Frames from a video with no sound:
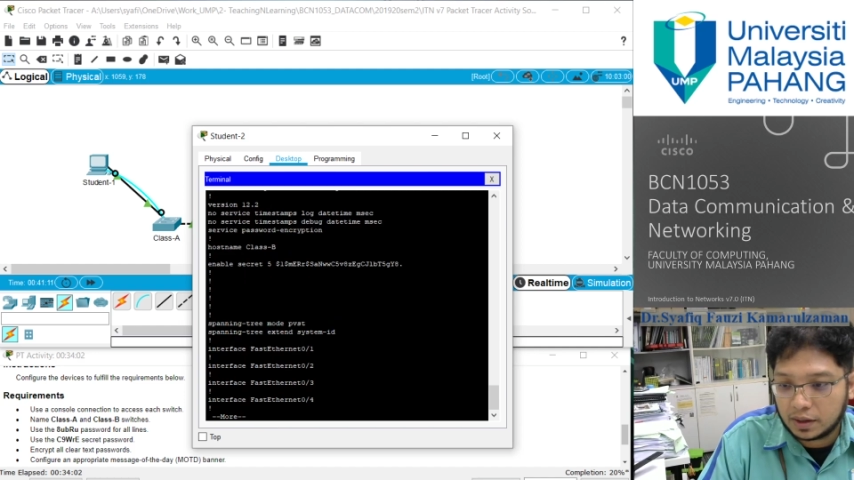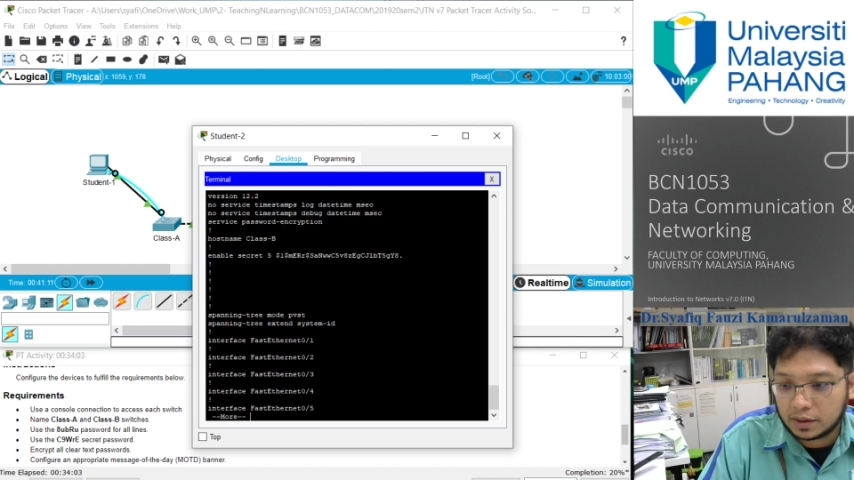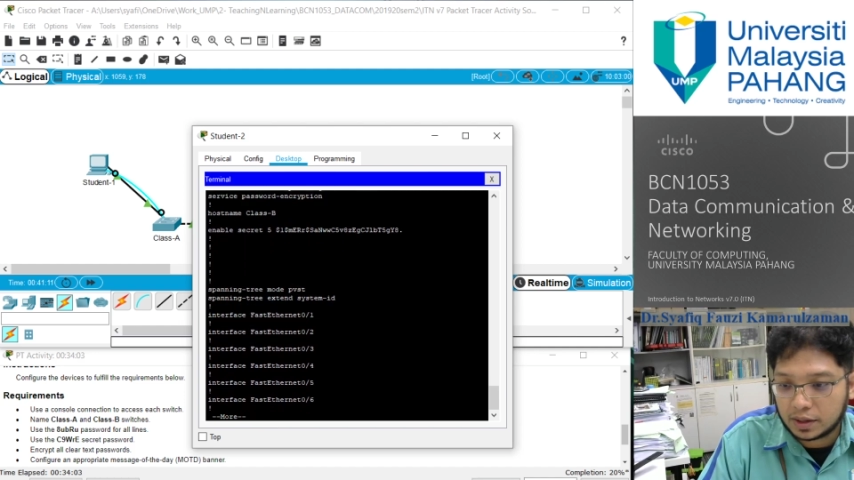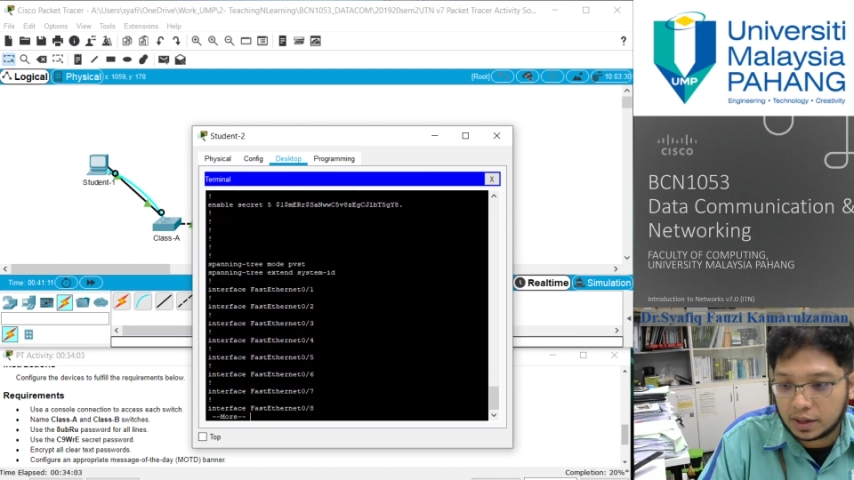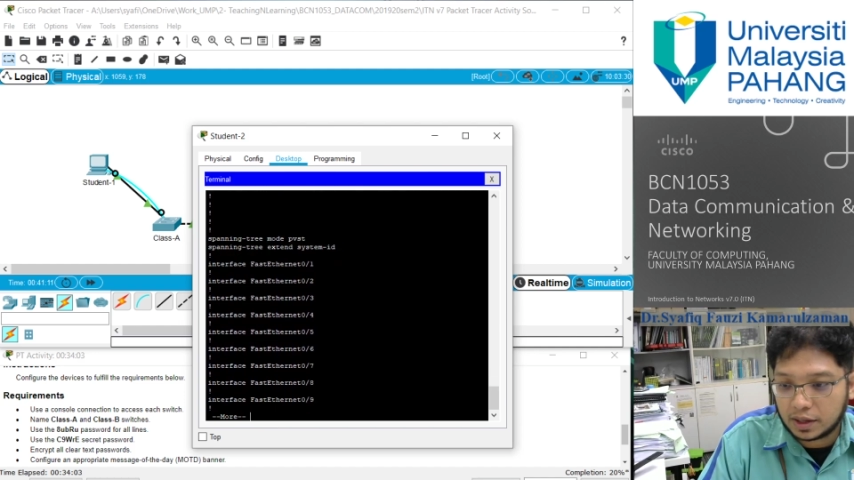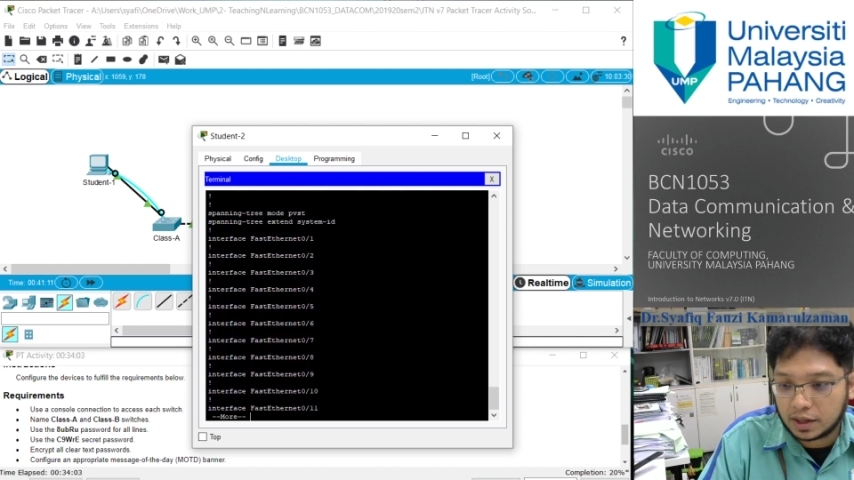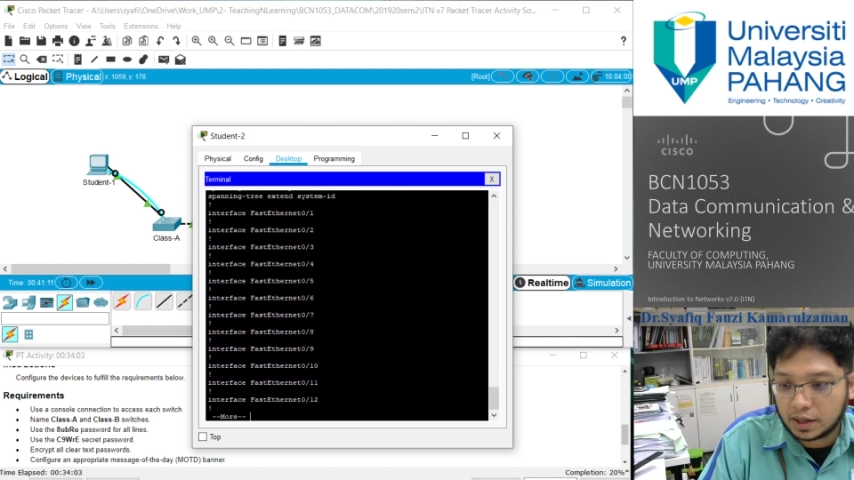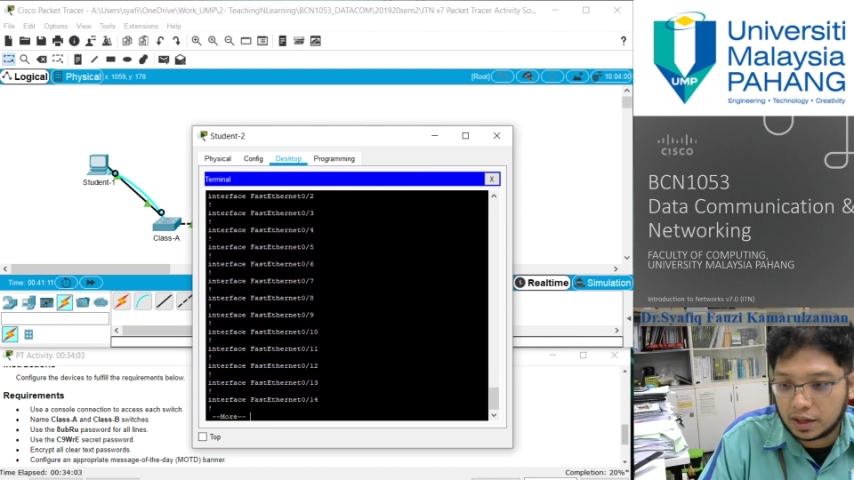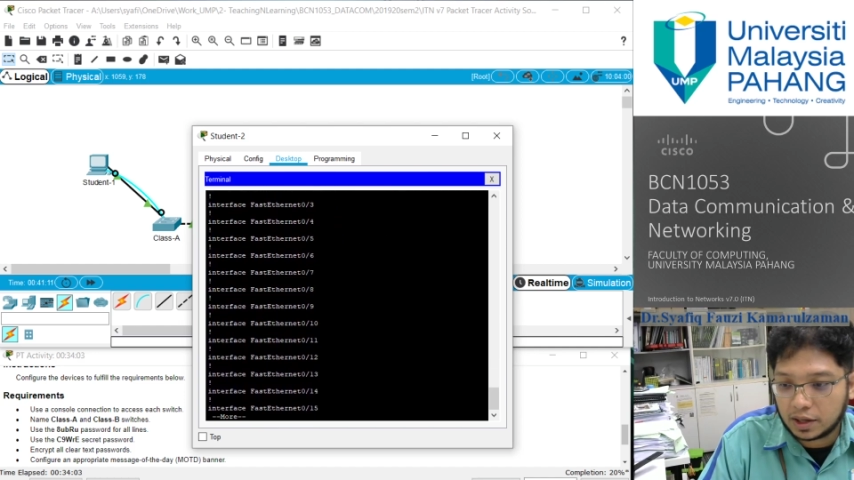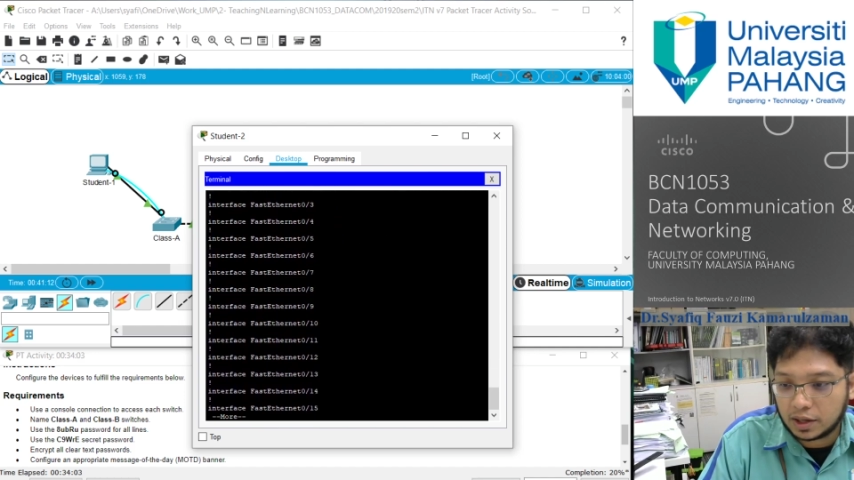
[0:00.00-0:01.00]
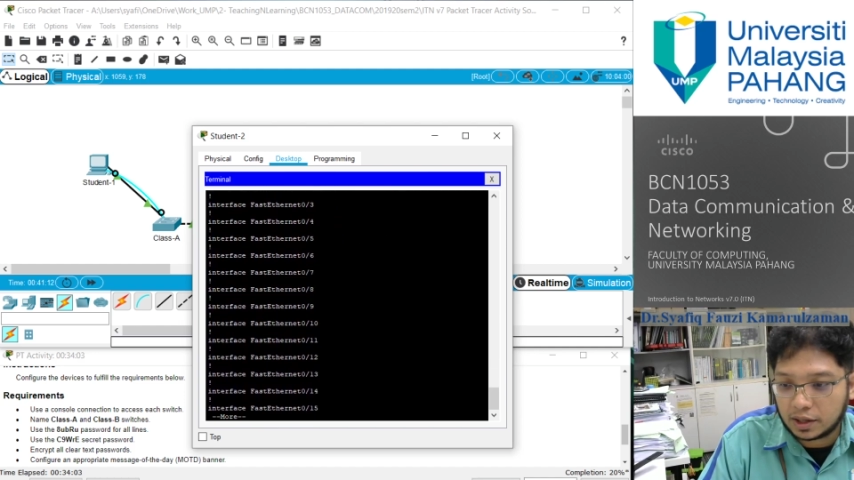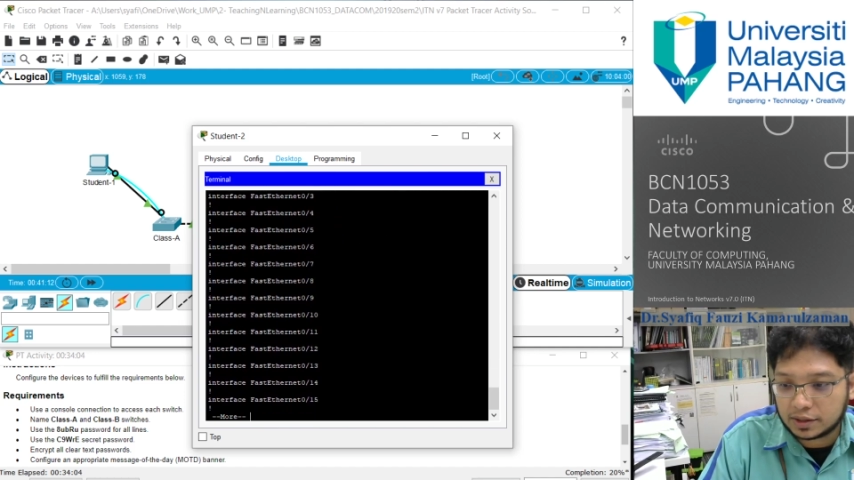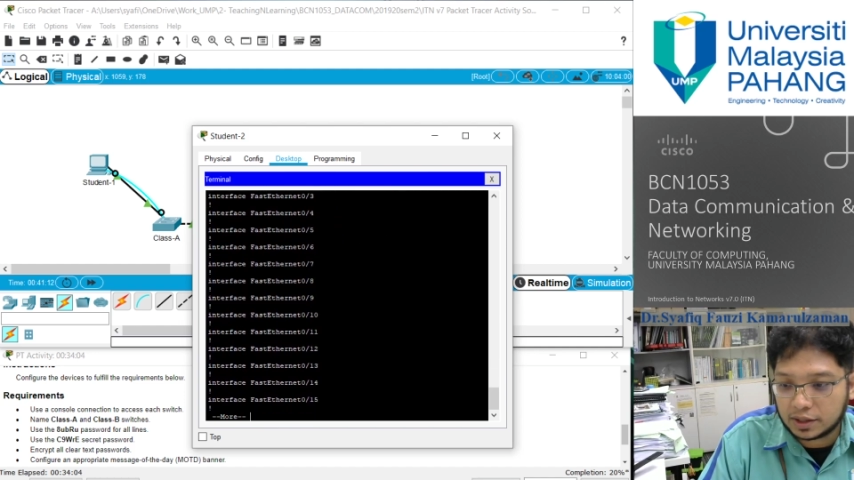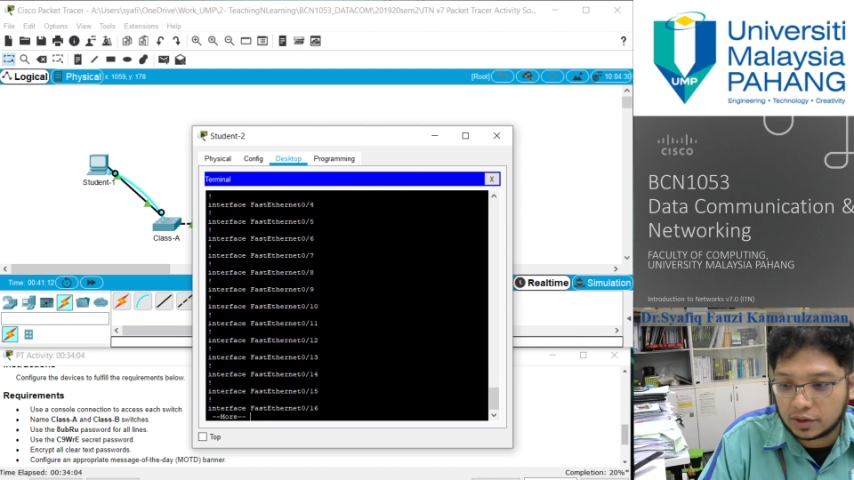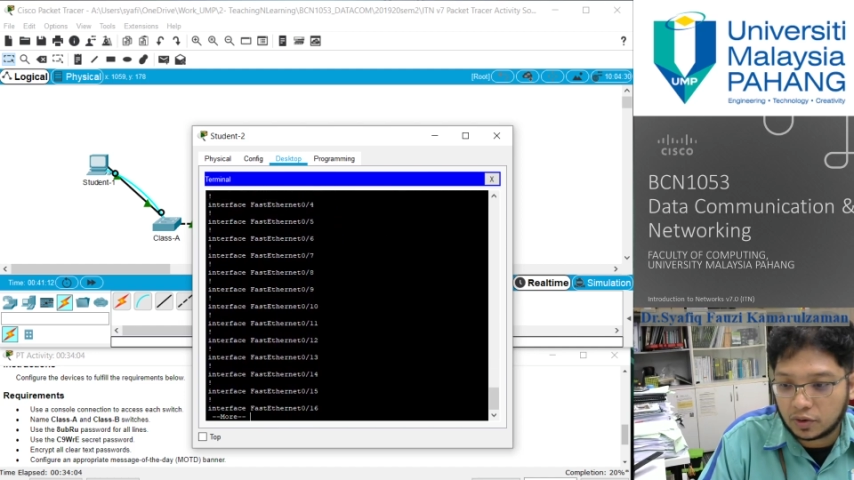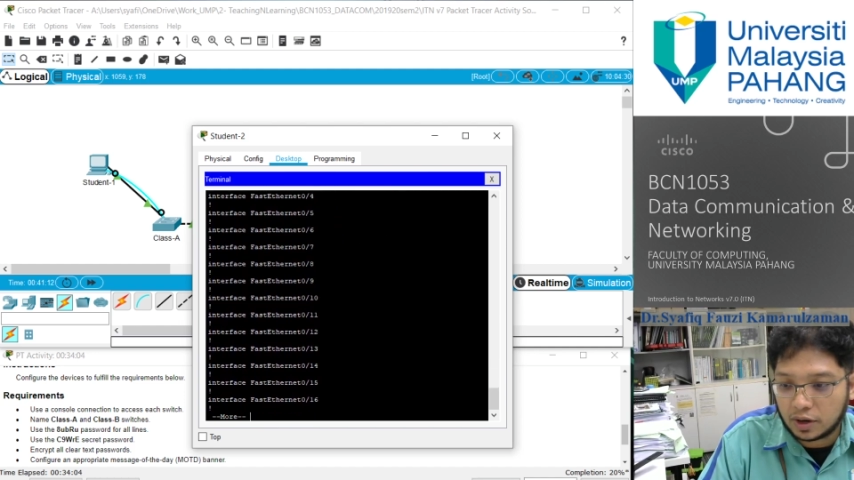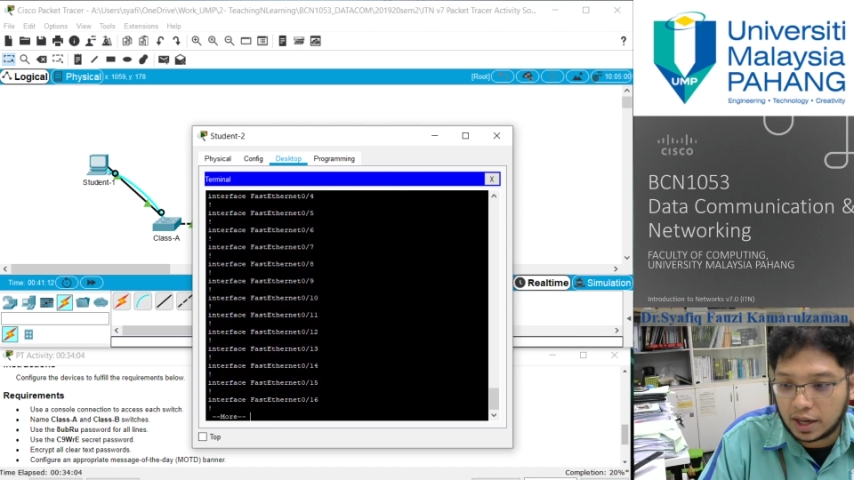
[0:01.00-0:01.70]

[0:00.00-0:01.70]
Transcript: Okay, I think your